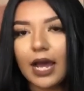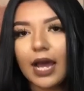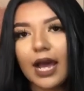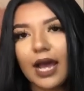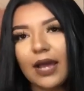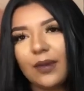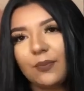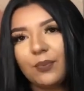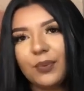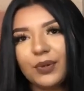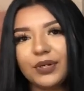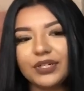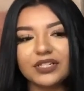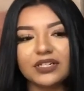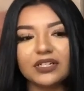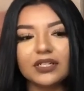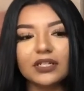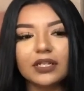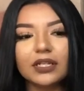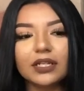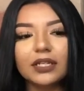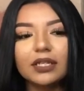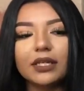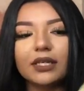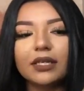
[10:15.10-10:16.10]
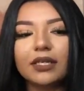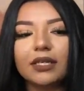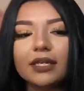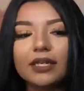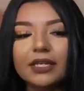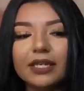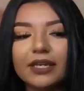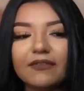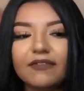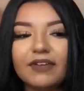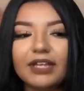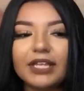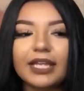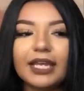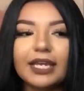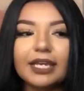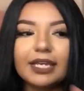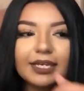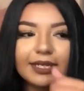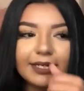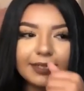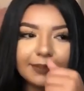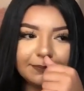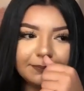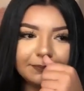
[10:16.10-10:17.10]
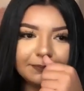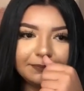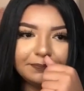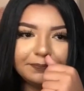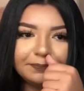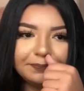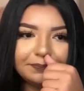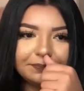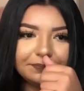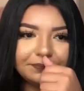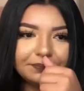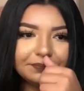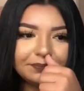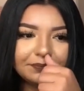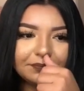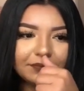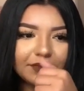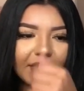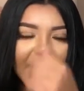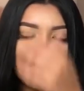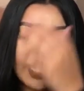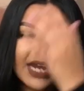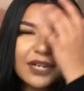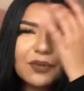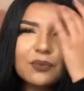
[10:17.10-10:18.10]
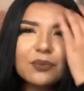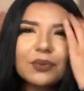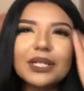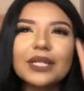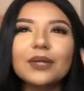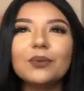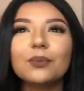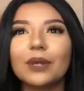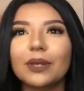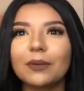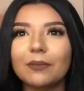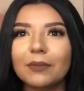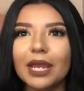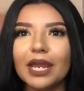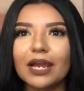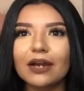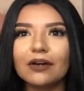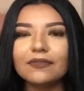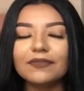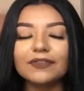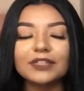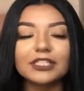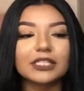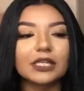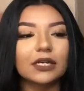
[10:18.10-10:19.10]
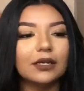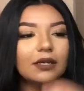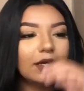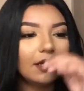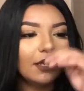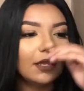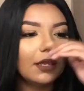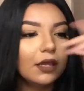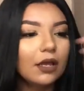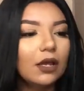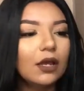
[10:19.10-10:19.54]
I personally give it like a, I didn't really rate my outfits on.